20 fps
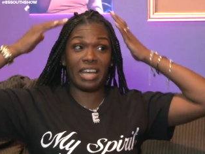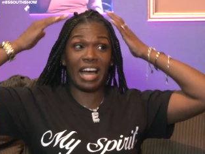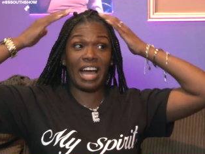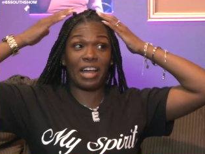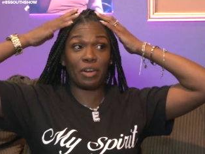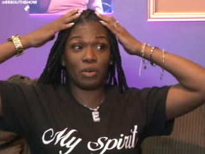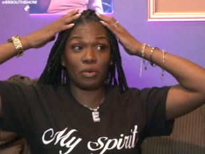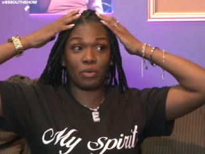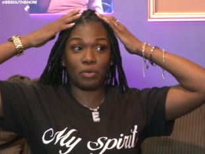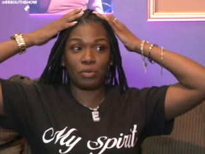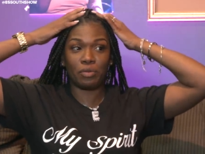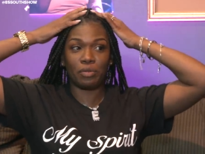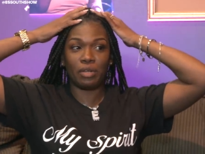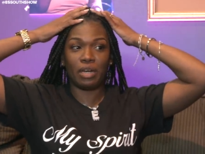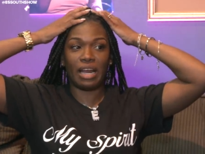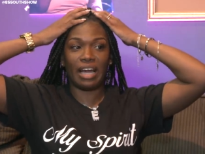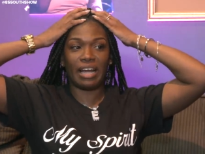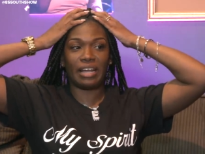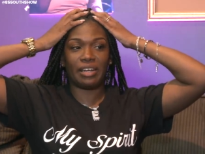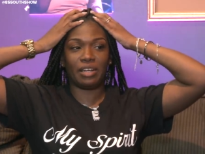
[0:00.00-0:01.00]
Y'all know
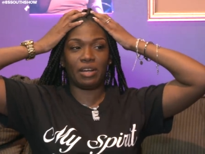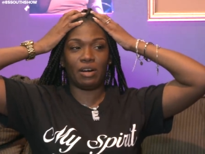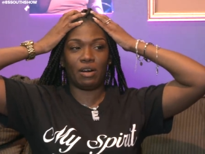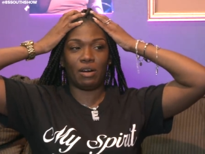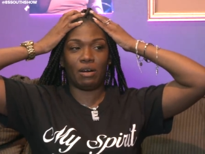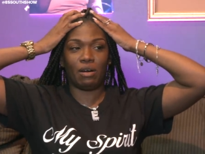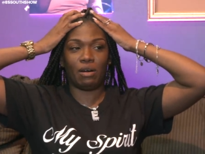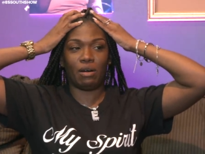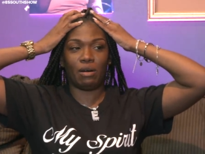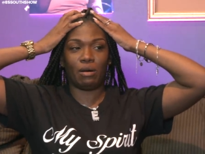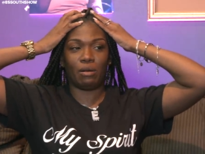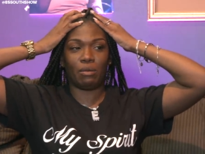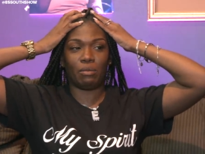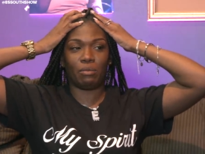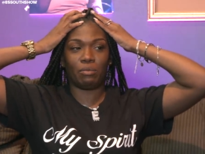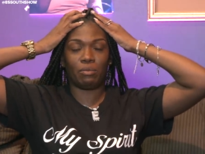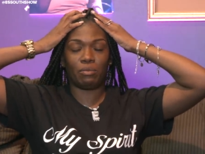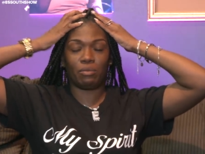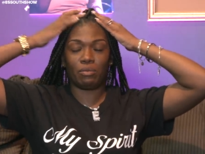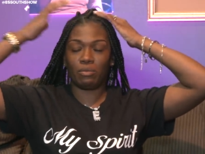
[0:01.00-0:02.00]
like the
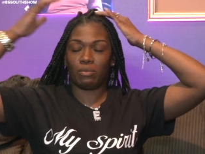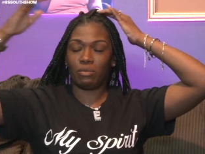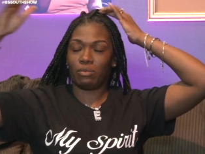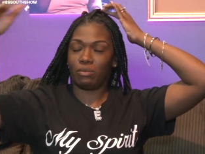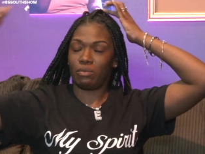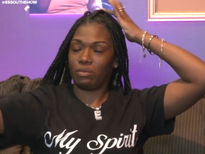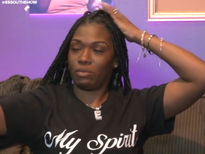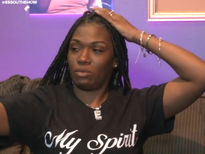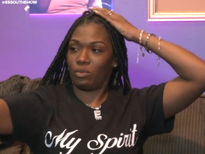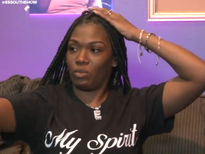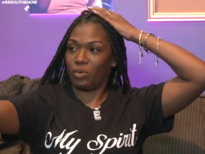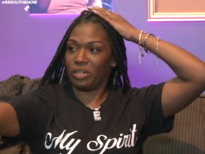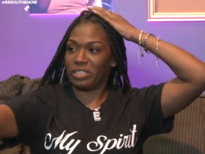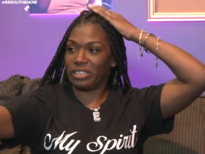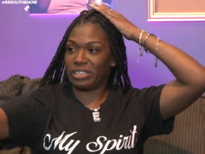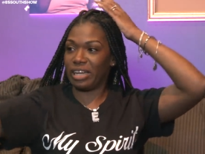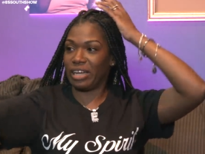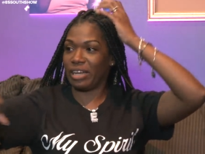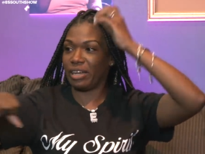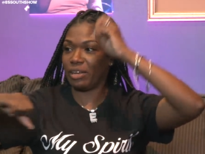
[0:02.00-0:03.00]
um,
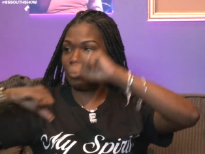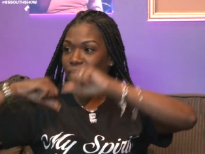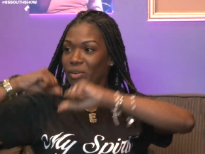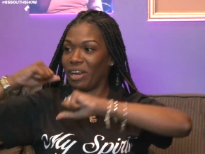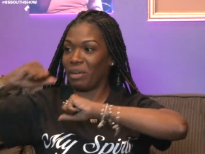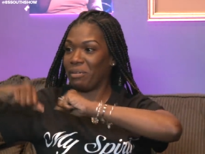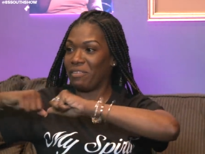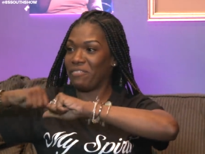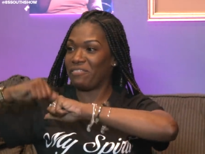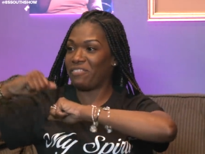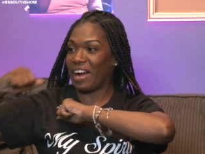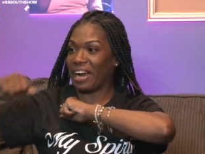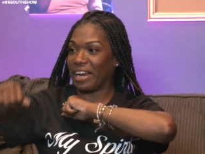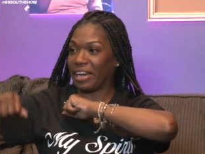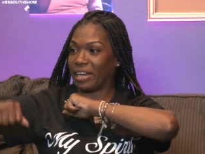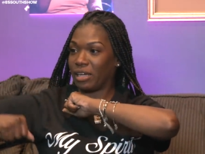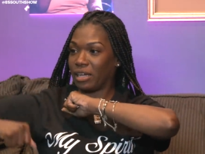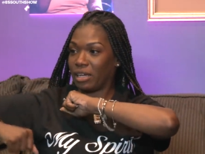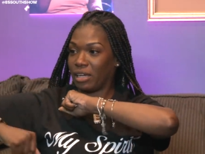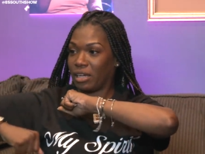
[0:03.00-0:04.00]
what's that when they be
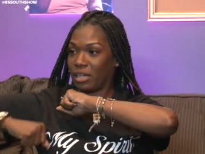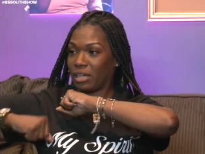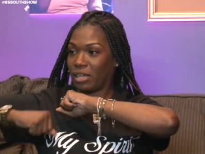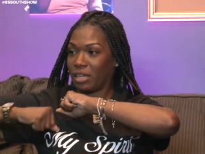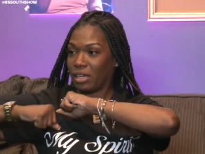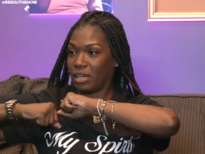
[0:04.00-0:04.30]
fighting?